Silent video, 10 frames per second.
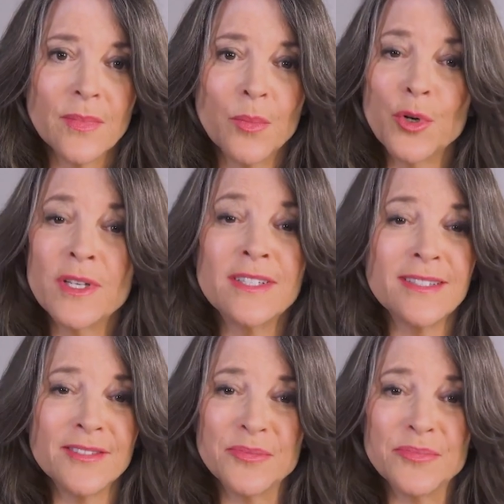Bernie
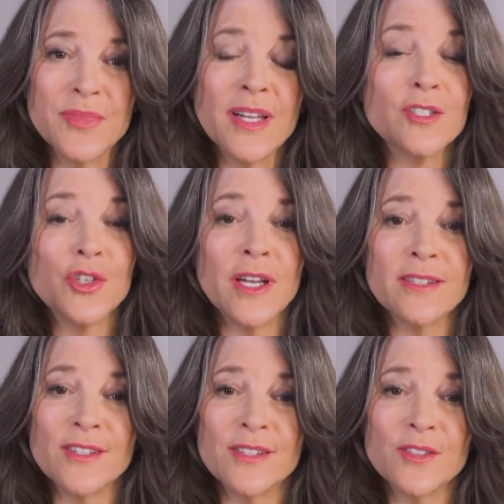didn't get a
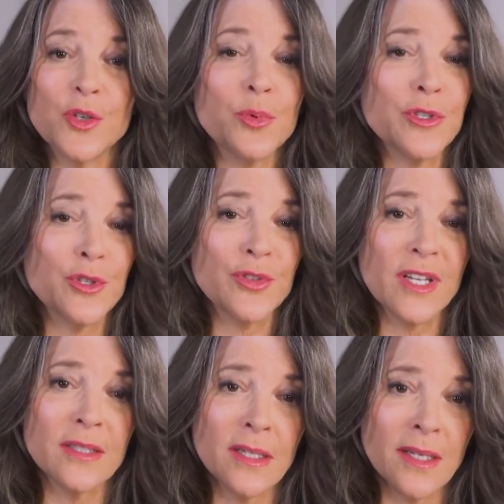chance on Super
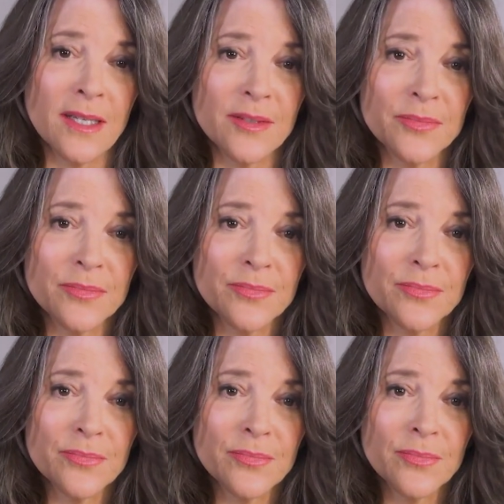Tuesday, did he?
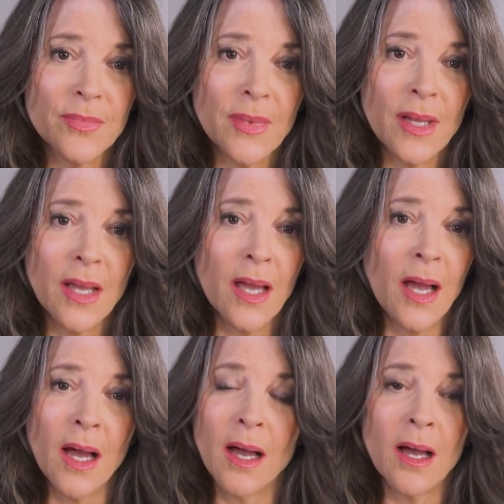
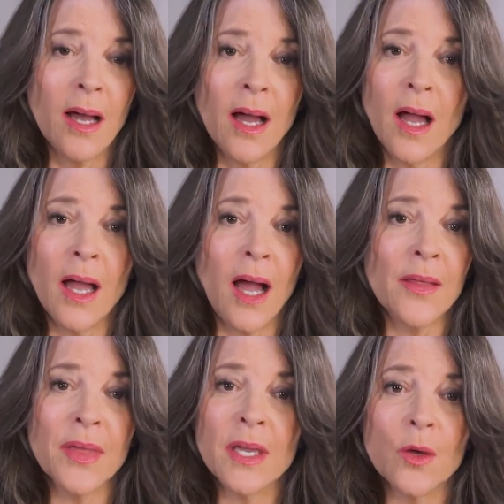I
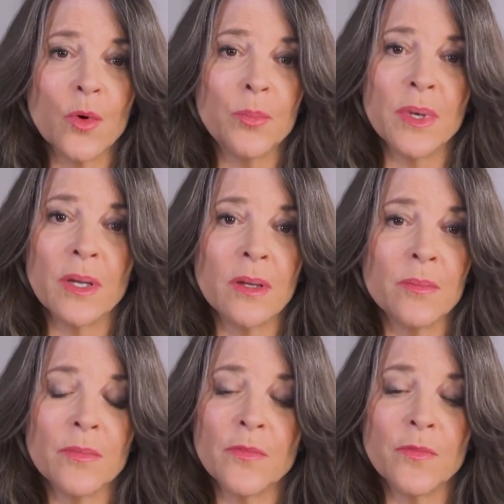think it would
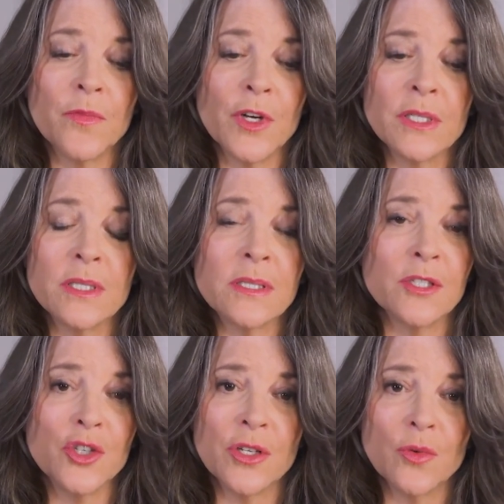be very
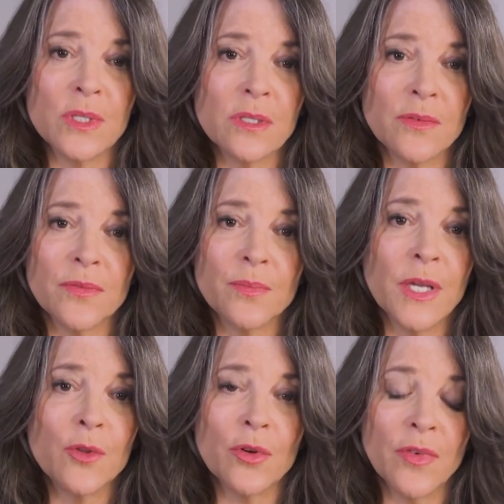disingenuous of
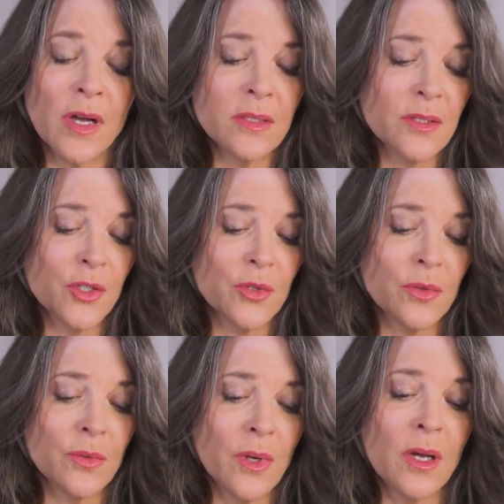either of us
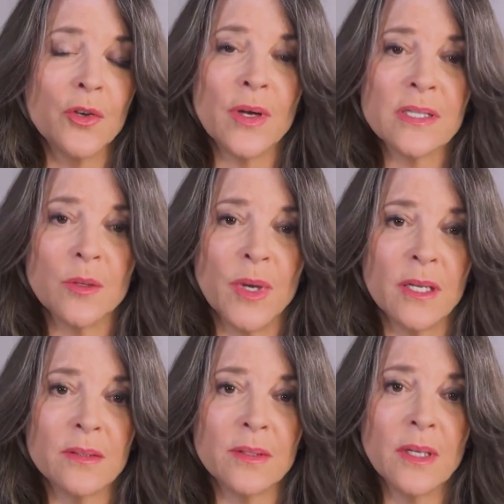to underestimate